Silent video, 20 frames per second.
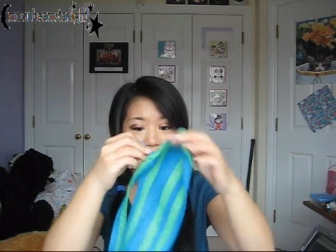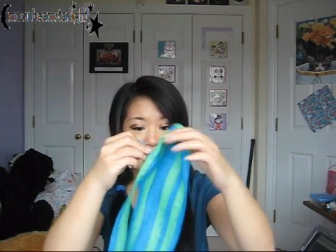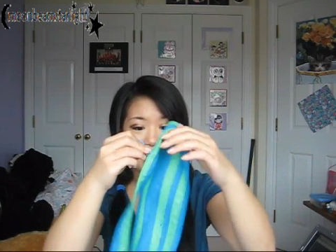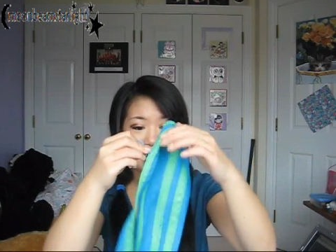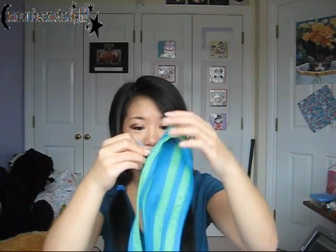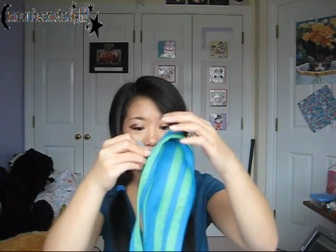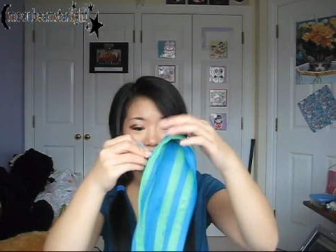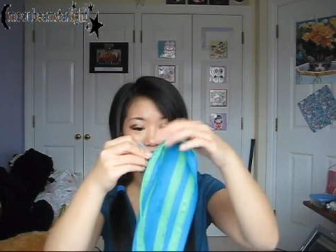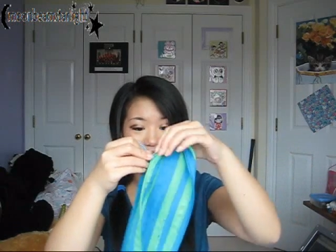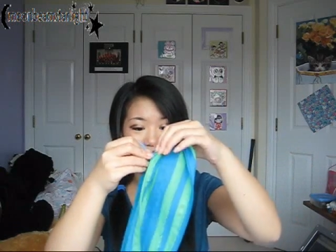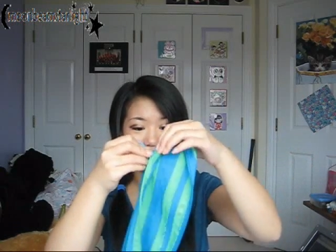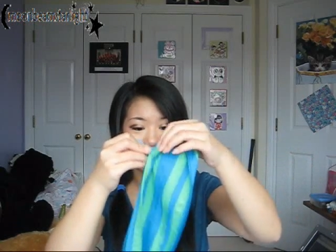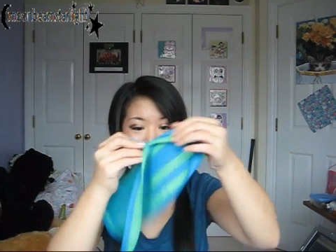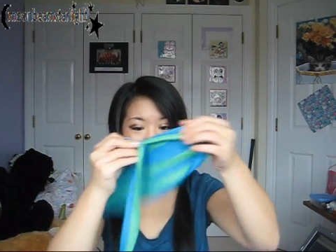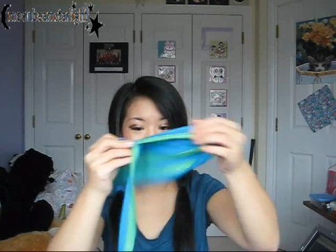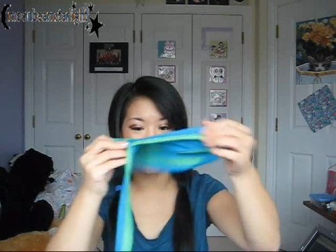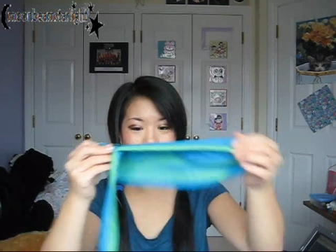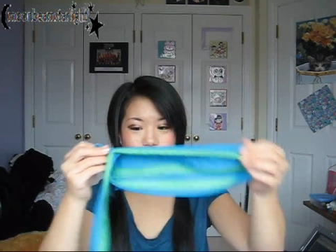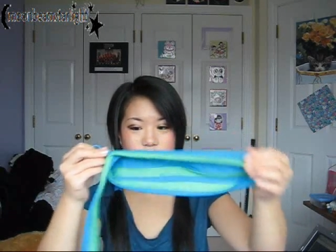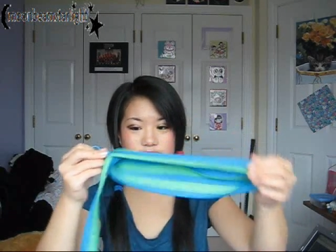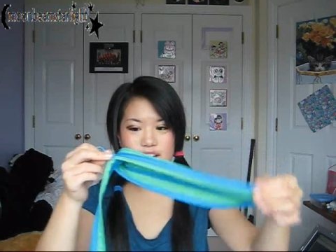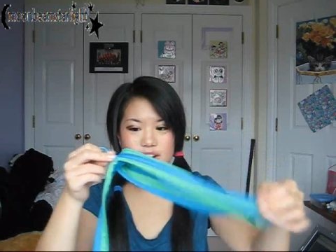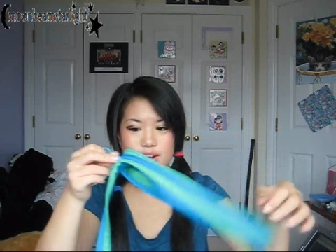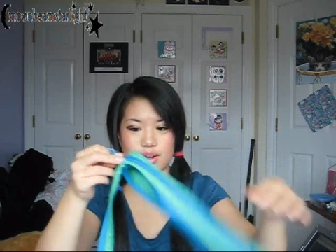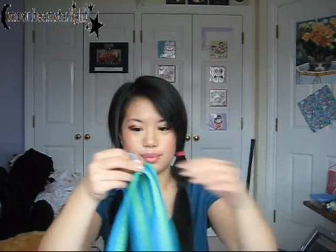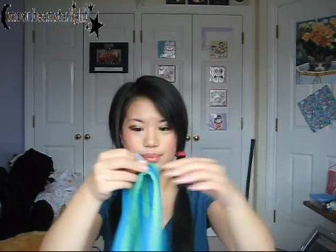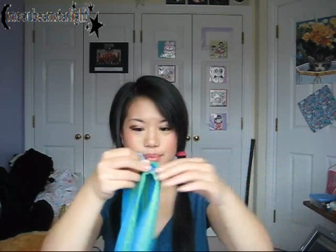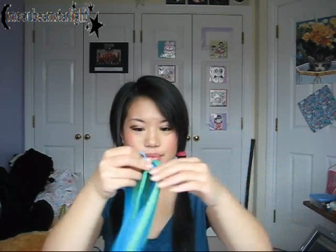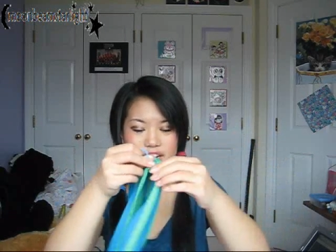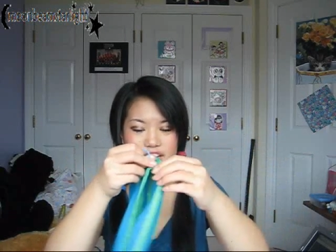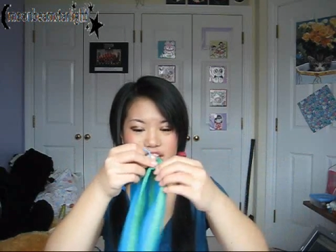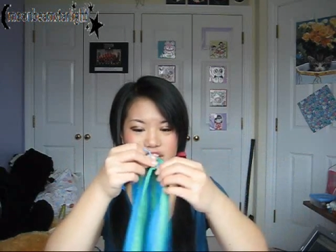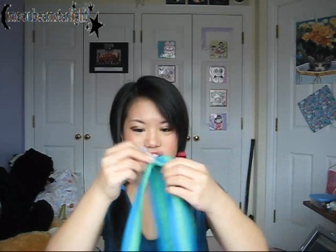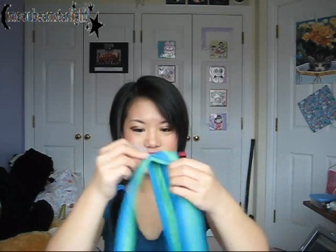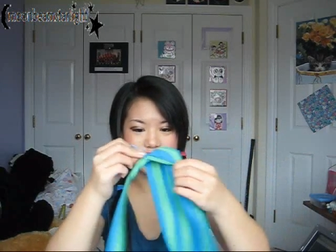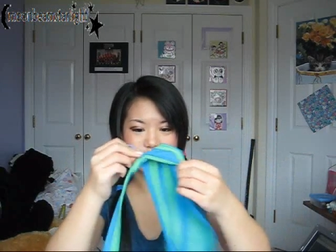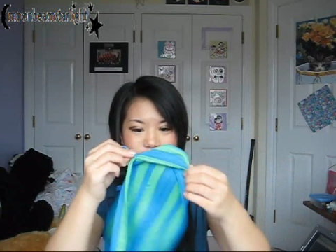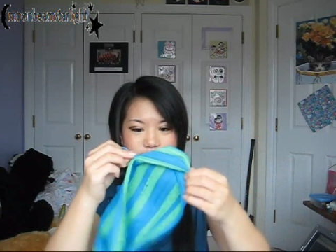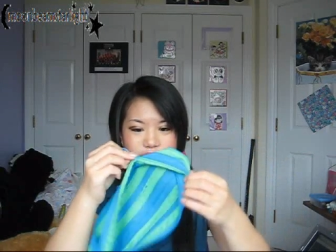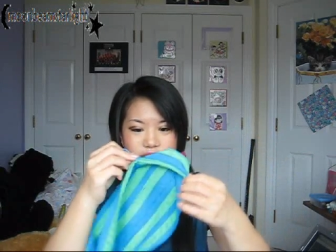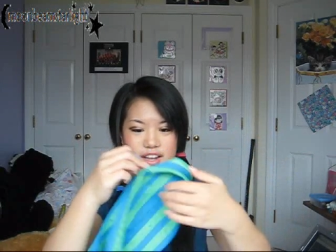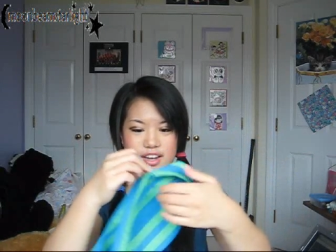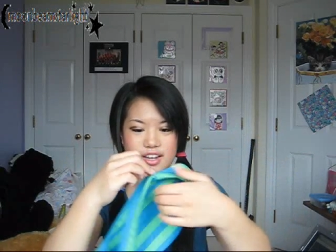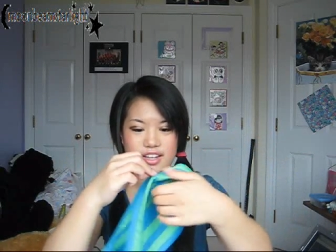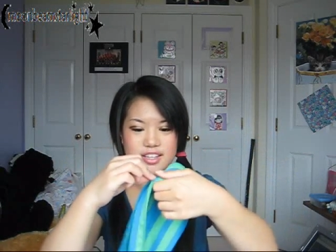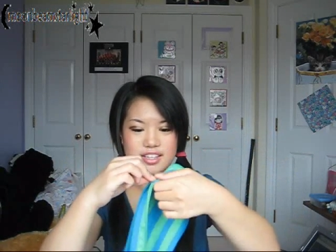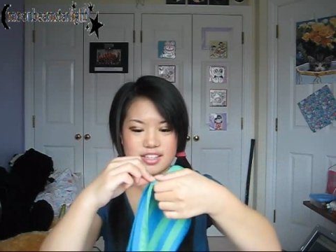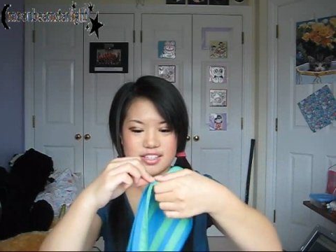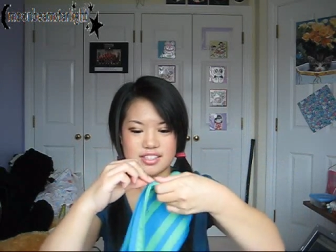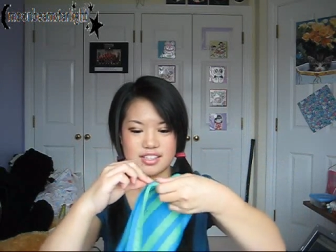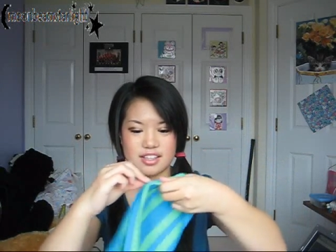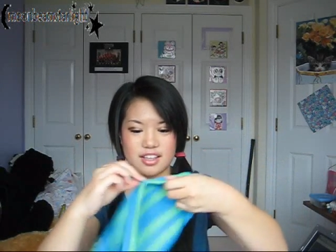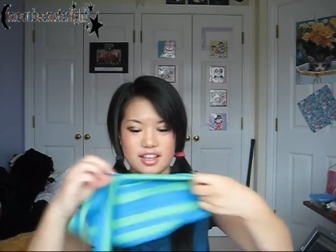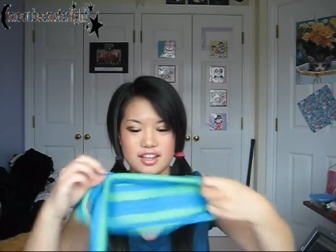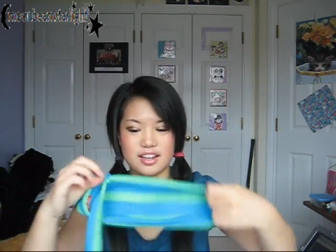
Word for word: and this is a great combination of colours.